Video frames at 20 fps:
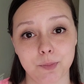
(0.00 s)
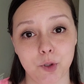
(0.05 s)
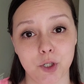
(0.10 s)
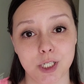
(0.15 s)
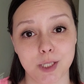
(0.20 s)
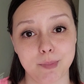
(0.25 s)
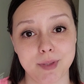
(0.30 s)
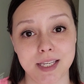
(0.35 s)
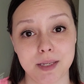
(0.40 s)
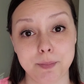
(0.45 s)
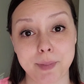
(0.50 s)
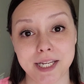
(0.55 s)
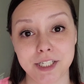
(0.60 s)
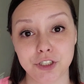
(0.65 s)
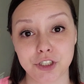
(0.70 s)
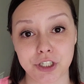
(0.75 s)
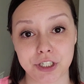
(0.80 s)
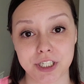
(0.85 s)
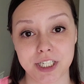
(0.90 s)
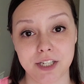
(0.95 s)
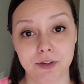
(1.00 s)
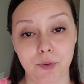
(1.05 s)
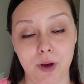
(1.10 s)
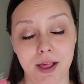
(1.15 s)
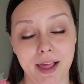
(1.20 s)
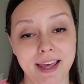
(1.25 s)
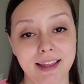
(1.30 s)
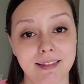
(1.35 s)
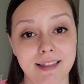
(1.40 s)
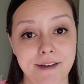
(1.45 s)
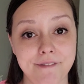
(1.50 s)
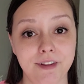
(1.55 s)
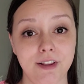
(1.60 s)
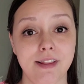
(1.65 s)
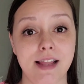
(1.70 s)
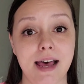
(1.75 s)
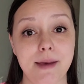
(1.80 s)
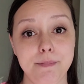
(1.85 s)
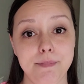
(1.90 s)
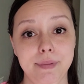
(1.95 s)
and supporting me in my journey while I
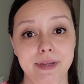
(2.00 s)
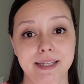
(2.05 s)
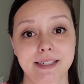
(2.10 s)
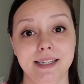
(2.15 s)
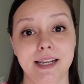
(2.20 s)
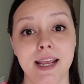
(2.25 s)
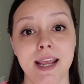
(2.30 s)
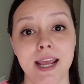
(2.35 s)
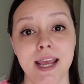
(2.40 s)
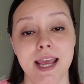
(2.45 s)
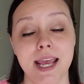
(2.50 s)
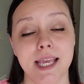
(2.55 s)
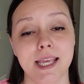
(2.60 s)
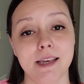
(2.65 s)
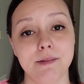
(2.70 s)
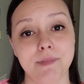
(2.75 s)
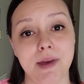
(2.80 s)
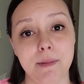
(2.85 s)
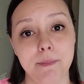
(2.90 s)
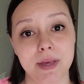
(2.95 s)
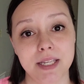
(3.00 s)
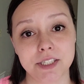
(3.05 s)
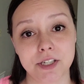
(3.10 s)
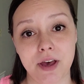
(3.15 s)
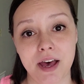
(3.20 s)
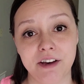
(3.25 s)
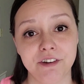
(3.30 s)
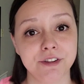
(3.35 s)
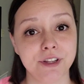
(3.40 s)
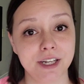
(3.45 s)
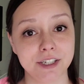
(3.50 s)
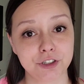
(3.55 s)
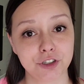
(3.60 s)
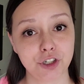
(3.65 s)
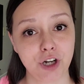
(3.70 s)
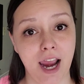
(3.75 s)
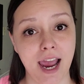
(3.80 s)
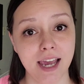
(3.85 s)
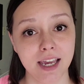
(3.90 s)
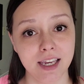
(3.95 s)
level up and get my mental health
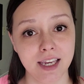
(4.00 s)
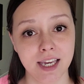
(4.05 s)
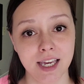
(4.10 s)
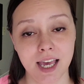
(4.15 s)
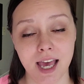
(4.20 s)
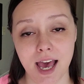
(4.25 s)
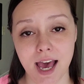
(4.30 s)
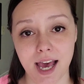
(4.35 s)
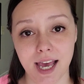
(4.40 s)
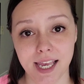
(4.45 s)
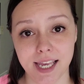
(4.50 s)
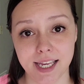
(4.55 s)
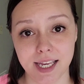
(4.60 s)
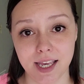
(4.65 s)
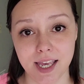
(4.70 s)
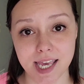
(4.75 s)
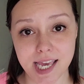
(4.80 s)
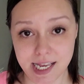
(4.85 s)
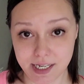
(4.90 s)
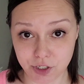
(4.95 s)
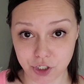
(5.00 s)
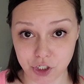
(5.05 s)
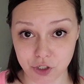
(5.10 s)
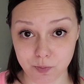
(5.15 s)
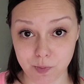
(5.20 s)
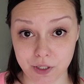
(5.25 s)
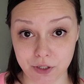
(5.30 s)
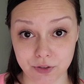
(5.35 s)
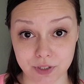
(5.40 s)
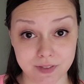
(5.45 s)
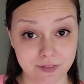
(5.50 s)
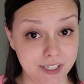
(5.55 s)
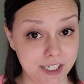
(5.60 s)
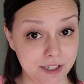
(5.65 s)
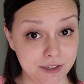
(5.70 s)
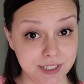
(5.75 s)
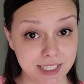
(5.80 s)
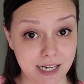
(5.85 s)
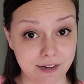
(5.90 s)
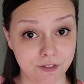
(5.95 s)
on track. I do
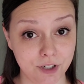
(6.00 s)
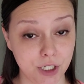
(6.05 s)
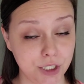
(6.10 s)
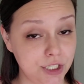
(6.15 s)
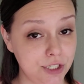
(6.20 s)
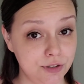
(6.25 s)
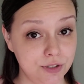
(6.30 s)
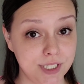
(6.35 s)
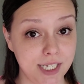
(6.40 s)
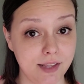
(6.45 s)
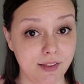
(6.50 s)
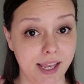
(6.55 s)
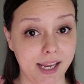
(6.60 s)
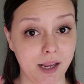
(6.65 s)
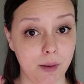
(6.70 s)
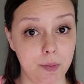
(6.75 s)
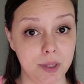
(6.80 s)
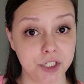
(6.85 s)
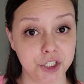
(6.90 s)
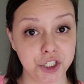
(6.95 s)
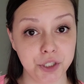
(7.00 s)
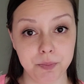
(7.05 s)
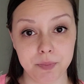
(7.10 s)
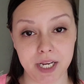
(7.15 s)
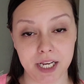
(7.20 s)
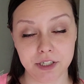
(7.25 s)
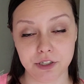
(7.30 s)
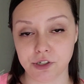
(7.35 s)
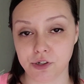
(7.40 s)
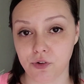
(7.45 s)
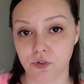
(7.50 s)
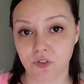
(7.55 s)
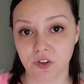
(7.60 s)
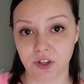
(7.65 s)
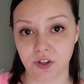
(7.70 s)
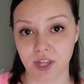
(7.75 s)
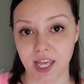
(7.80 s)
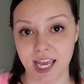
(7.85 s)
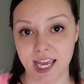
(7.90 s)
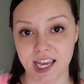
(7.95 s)
post the videos every Tuesday like I mentioned, but I
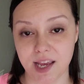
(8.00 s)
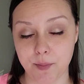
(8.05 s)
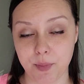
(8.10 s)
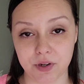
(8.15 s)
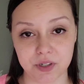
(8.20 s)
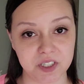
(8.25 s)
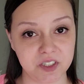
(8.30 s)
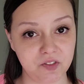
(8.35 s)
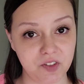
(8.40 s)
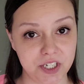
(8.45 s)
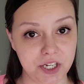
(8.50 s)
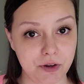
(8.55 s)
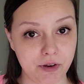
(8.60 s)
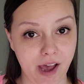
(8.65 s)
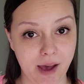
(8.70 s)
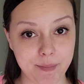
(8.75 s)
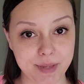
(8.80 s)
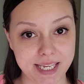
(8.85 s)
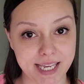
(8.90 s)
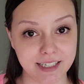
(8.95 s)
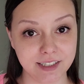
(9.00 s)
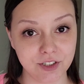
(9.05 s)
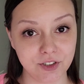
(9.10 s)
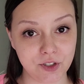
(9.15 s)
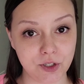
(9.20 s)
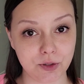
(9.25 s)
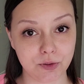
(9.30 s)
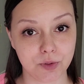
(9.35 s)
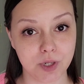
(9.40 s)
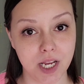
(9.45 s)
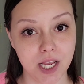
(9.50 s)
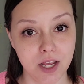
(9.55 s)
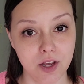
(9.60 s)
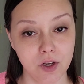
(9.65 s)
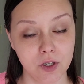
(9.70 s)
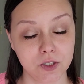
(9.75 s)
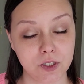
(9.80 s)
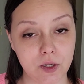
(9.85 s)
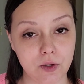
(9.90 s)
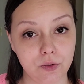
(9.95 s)
do feel a bonus video coming in
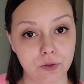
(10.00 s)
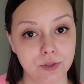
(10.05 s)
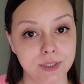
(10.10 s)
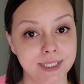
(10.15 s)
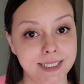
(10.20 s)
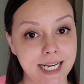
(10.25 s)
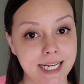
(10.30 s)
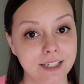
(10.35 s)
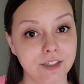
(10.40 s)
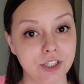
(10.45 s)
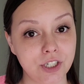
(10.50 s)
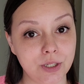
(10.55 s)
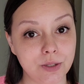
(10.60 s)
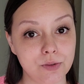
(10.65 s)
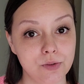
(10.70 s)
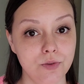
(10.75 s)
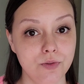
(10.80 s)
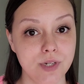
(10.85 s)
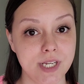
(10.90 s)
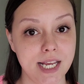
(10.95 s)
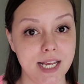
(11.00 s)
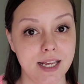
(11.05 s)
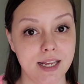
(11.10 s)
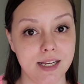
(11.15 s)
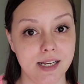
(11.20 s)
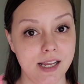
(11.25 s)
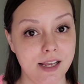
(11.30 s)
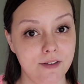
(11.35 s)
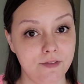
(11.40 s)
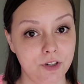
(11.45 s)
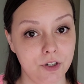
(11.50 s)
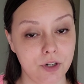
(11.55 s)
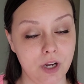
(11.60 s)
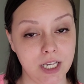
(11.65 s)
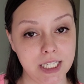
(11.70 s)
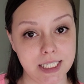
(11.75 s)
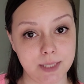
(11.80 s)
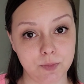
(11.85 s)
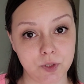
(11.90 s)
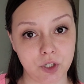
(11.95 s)
soon, so stay tuned. And
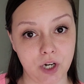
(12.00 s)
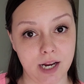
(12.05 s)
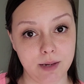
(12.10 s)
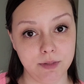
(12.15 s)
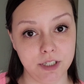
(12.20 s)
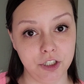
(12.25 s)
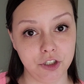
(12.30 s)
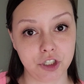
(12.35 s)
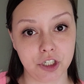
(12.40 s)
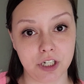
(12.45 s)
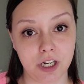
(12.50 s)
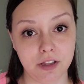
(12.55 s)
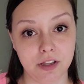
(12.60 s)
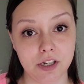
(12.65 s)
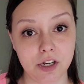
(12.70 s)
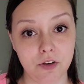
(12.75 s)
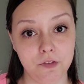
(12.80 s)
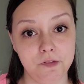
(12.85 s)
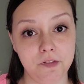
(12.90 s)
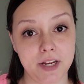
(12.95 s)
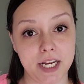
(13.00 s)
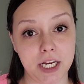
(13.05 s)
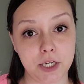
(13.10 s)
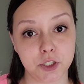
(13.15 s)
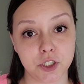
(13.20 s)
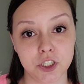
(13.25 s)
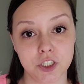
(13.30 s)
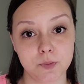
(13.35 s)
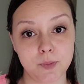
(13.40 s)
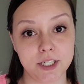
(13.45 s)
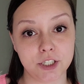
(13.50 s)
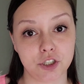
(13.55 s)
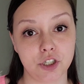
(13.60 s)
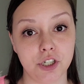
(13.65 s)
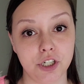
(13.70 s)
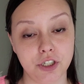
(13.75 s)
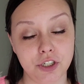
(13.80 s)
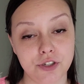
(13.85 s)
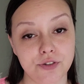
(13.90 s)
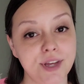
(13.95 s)
if you're not subscribed and turned on the notifications,
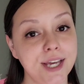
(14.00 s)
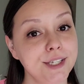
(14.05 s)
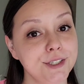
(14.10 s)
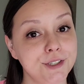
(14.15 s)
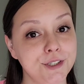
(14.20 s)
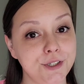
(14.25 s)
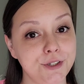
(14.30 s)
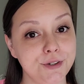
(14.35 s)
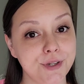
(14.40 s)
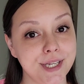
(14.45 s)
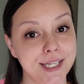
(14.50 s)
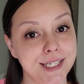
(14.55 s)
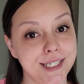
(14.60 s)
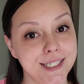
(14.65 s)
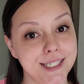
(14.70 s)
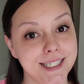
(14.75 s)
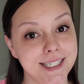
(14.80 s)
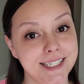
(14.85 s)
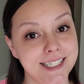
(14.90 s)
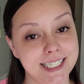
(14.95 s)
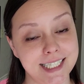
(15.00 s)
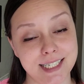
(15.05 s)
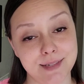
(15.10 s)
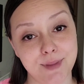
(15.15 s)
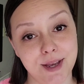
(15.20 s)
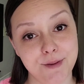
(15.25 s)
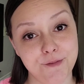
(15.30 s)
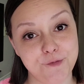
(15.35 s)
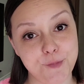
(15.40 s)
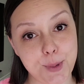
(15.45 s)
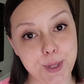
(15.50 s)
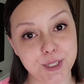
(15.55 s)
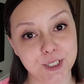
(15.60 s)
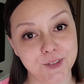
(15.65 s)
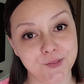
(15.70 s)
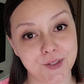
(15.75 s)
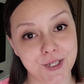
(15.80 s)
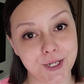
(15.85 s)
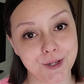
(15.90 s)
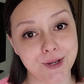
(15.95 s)
make sure to do that so you can see my
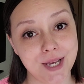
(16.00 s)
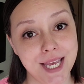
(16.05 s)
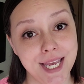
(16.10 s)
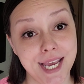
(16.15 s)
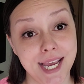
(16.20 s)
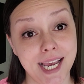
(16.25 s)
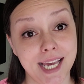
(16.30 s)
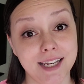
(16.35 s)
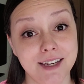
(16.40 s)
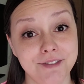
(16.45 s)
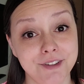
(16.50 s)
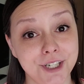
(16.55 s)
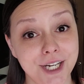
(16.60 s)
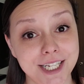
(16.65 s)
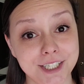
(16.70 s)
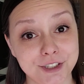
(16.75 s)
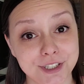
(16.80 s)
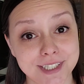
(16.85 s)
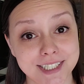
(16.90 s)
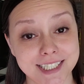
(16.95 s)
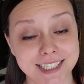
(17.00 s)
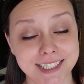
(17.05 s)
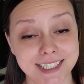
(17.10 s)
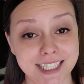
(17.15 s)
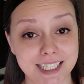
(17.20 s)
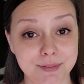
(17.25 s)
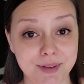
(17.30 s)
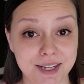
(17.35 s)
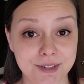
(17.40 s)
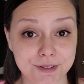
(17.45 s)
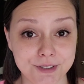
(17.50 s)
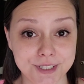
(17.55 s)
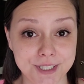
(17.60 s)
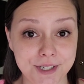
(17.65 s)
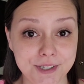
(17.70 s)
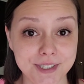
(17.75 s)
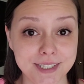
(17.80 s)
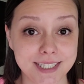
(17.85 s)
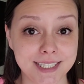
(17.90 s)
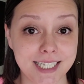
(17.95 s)
bonus video. And if you're interested in seeing my
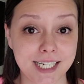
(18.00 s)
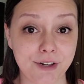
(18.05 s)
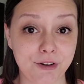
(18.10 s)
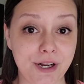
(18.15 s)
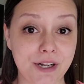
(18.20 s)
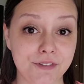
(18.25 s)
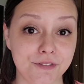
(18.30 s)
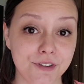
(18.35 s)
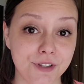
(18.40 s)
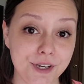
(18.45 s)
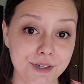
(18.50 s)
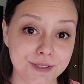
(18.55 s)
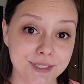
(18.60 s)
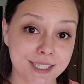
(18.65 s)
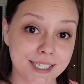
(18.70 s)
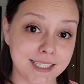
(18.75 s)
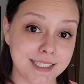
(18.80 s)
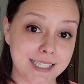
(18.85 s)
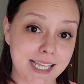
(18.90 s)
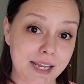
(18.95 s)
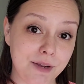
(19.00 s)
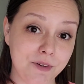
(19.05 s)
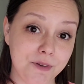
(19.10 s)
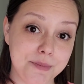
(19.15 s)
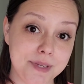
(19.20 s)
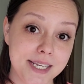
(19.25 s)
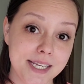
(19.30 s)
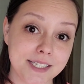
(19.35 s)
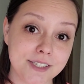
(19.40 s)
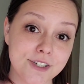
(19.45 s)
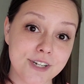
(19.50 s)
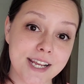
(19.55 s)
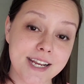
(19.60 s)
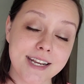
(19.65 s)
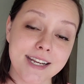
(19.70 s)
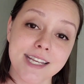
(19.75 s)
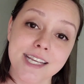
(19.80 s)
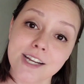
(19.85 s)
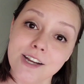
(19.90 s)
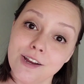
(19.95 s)
results, stick around for those because they will be
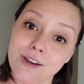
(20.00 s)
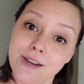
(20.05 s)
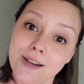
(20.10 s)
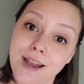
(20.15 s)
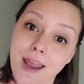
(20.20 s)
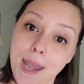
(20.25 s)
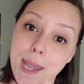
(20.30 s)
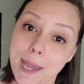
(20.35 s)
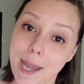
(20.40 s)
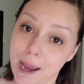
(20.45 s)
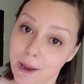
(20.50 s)
entered in here.